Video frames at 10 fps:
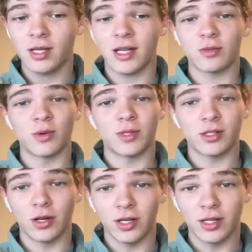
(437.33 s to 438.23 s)
That's what we
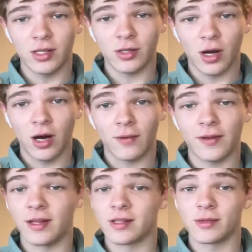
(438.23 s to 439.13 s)
started this off,
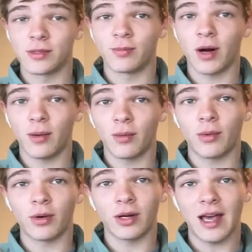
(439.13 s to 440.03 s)
and this was probably what
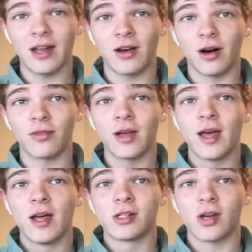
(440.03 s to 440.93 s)
we're going to end off
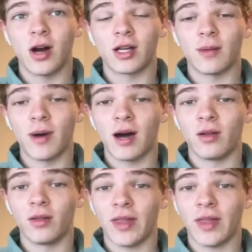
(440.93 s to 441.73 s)
talking about.